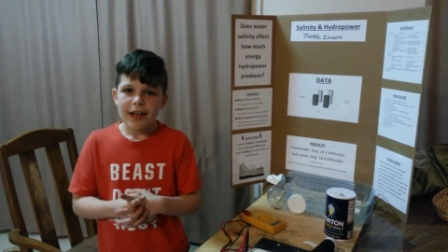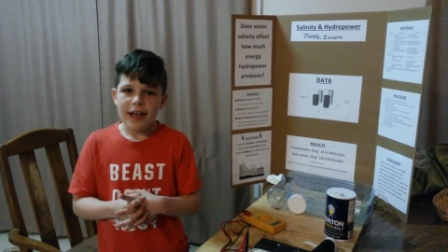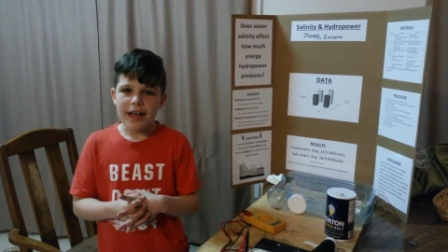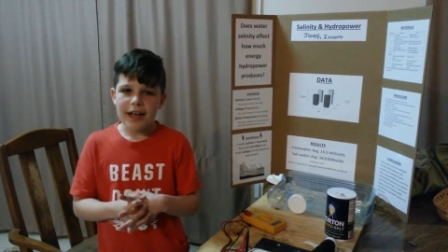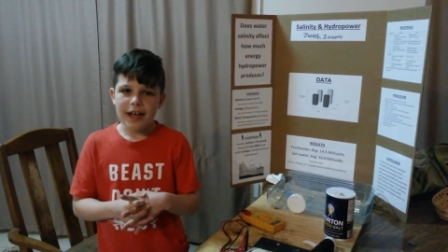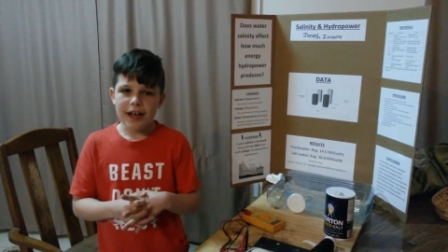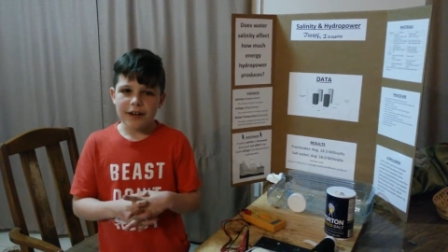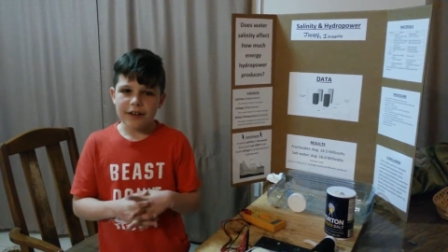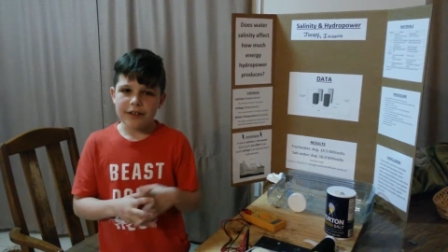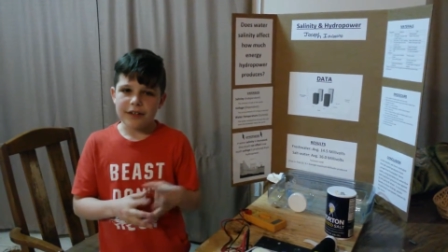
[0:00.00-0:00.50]

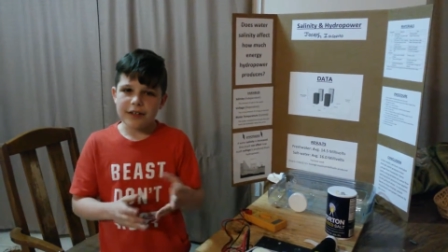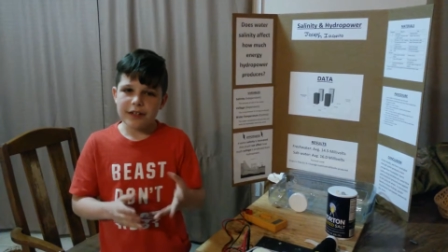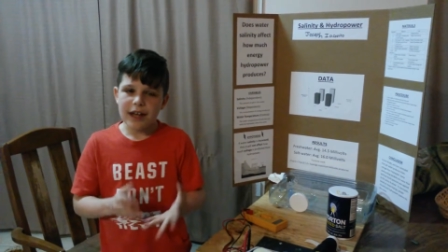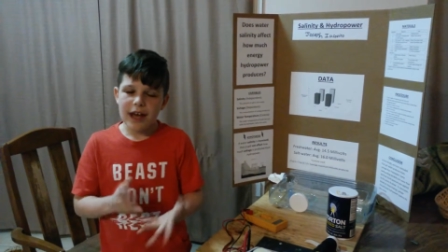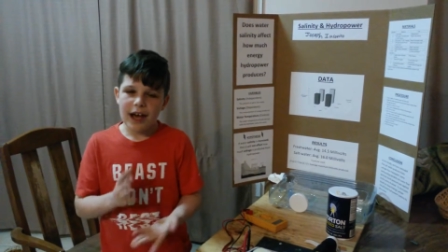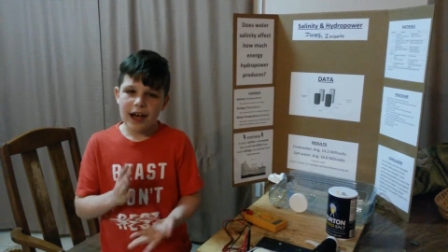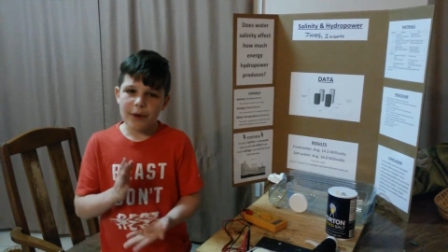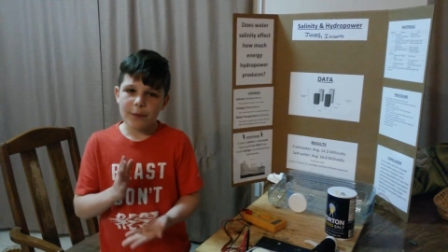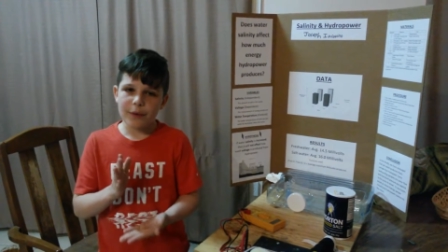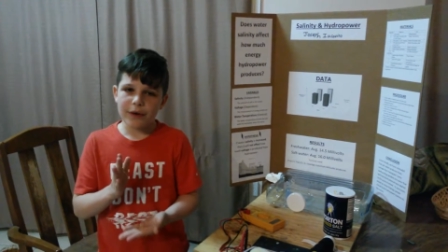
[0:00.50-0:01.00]
And
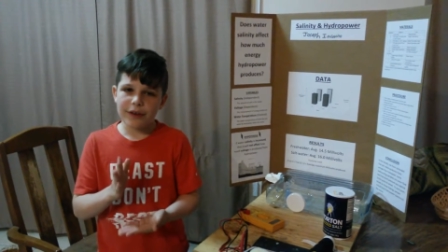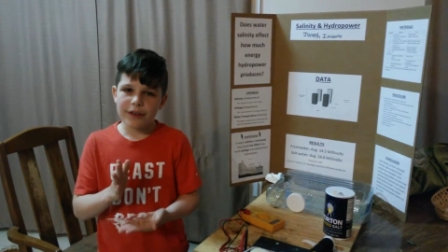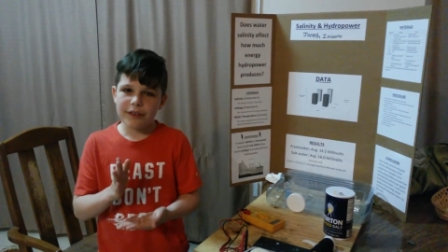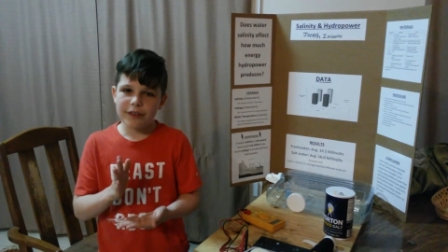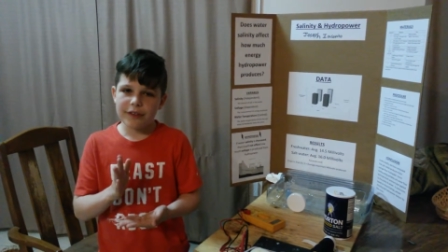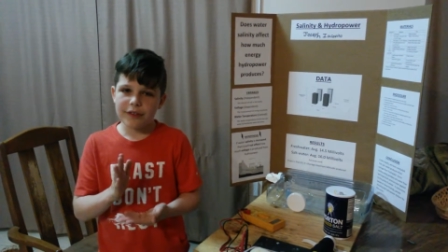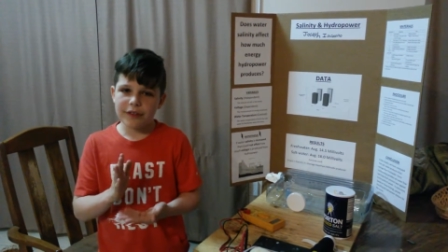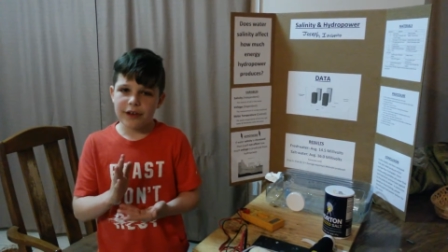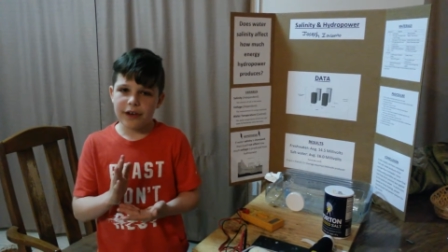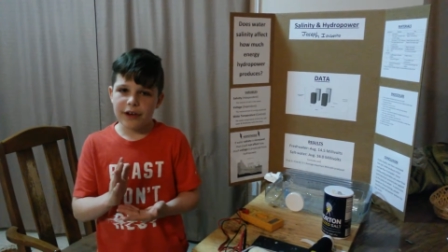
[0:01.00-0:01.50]
I want to
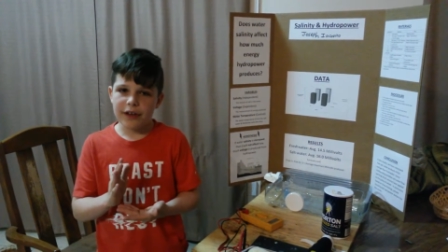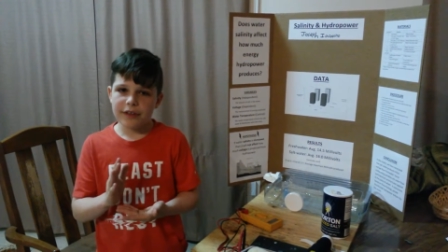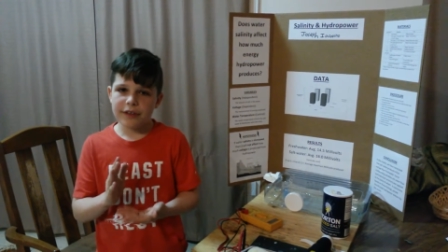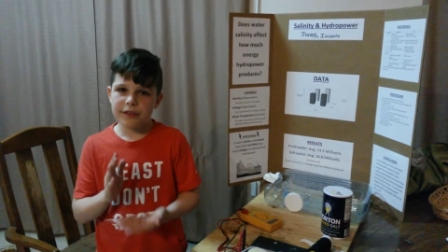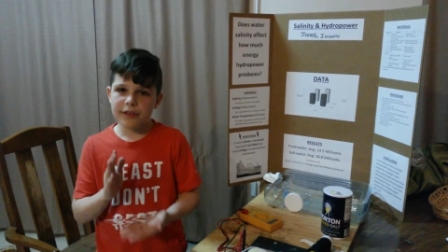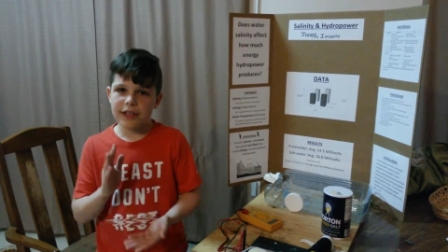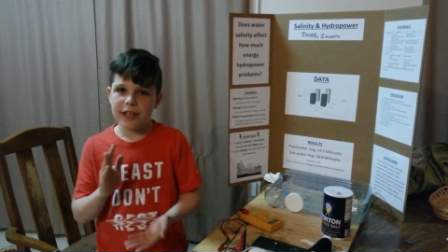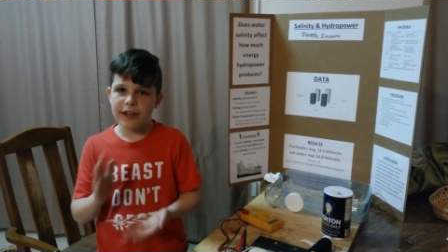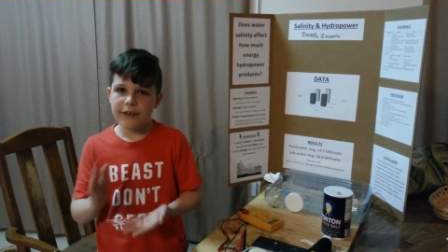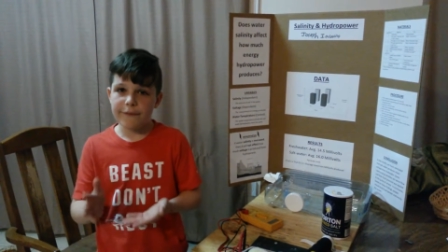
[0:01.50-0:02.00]

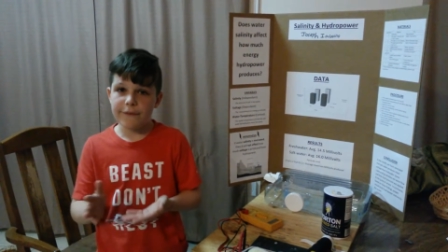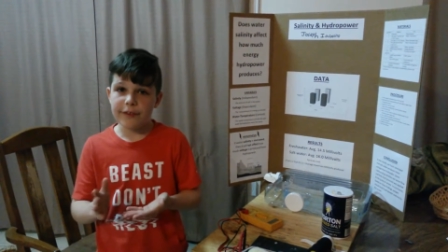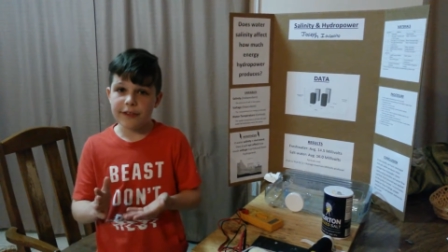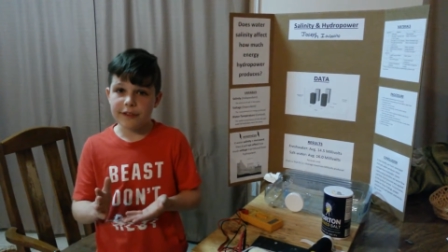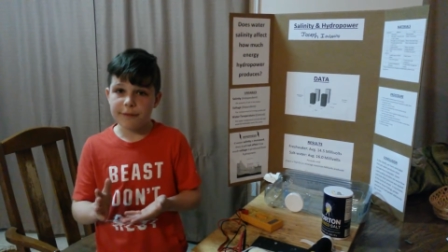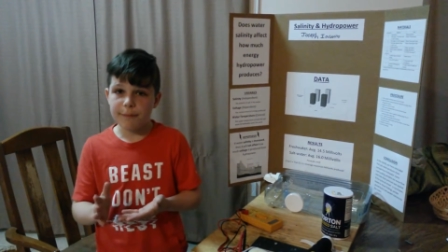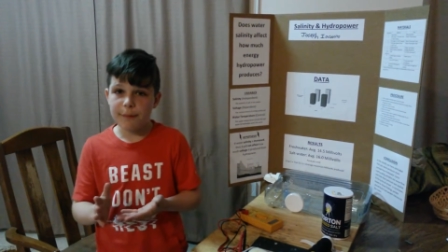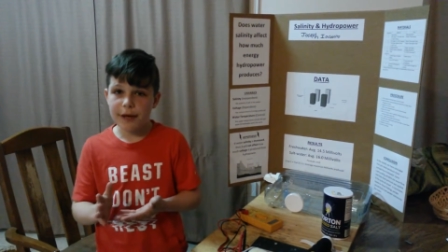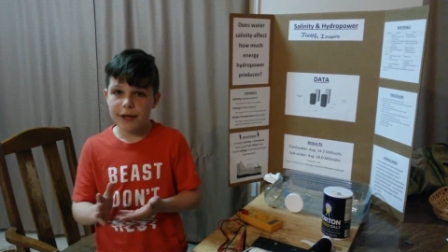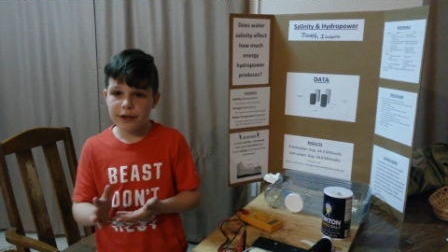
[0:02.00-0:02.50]
discuss if
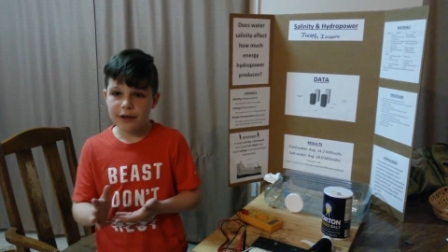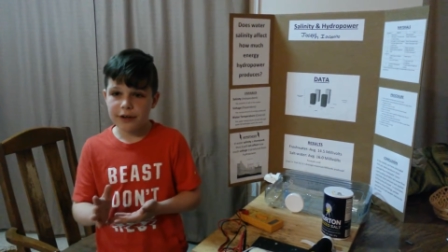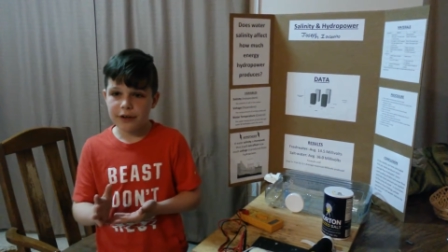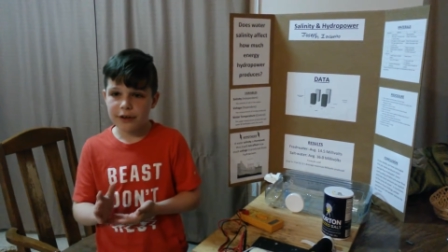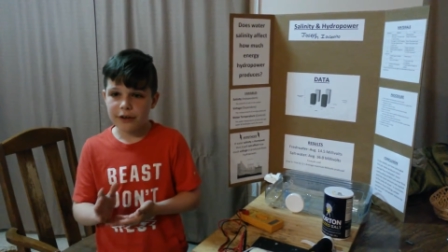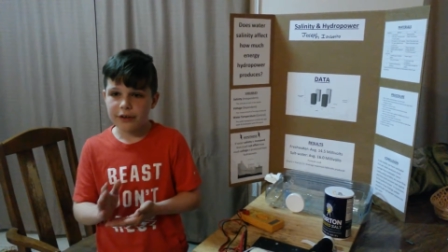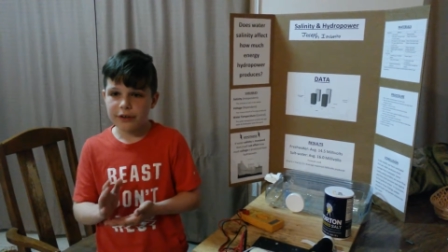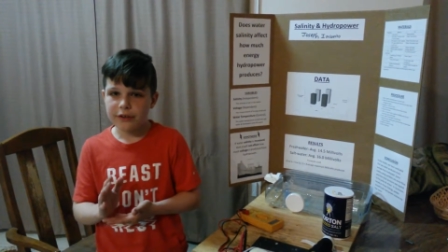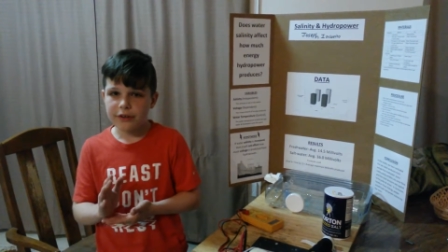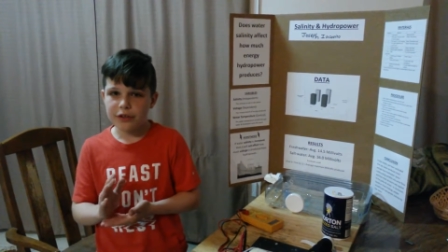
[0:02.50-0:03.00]
it's
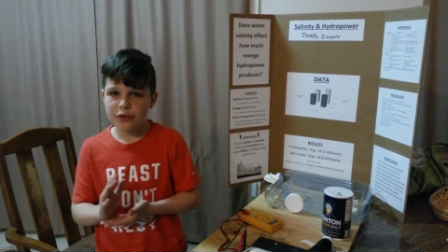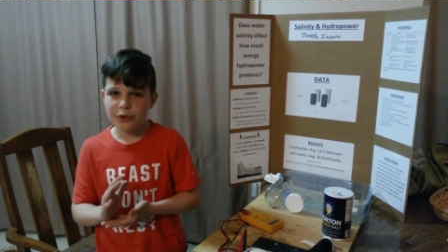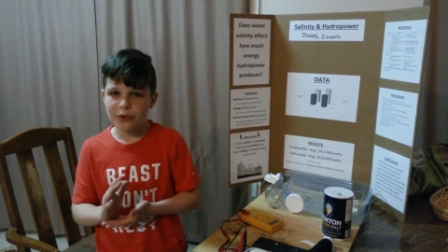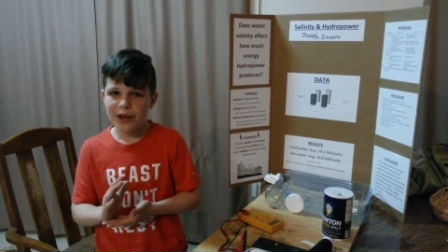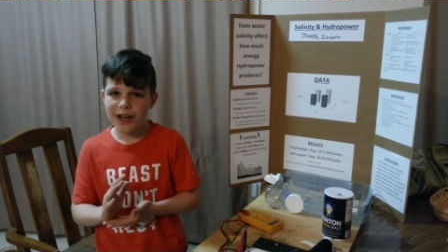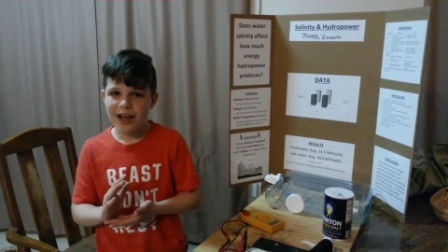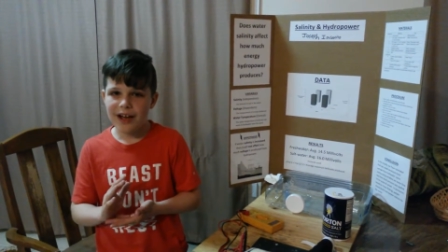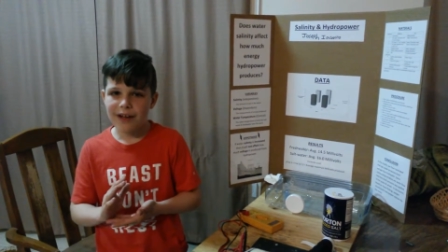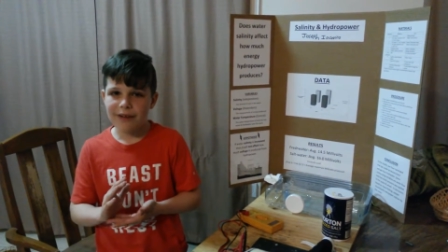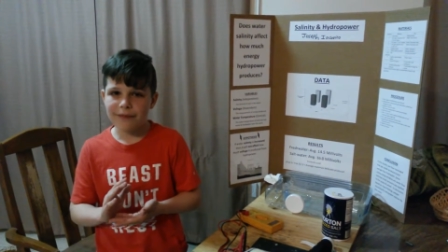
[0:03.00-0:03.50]
better to
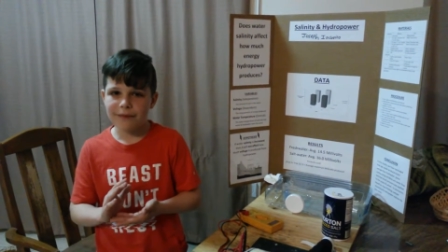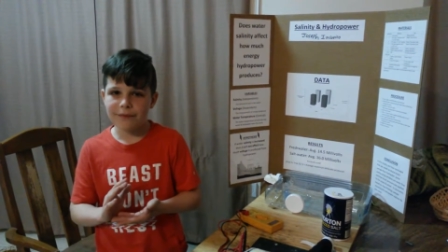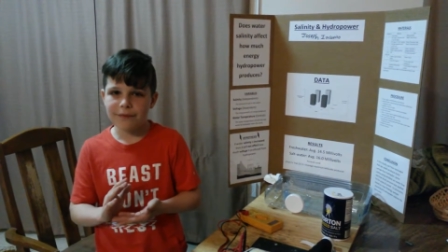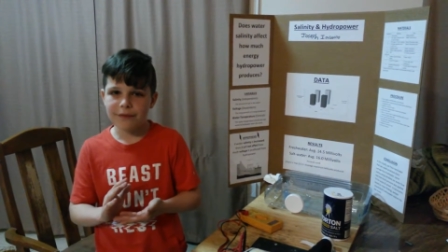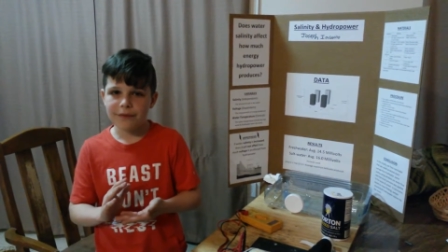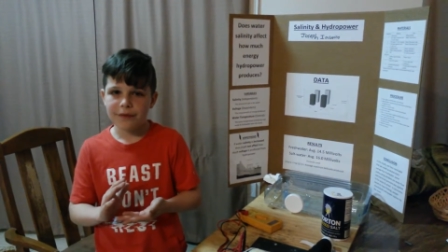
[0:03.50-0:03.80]
have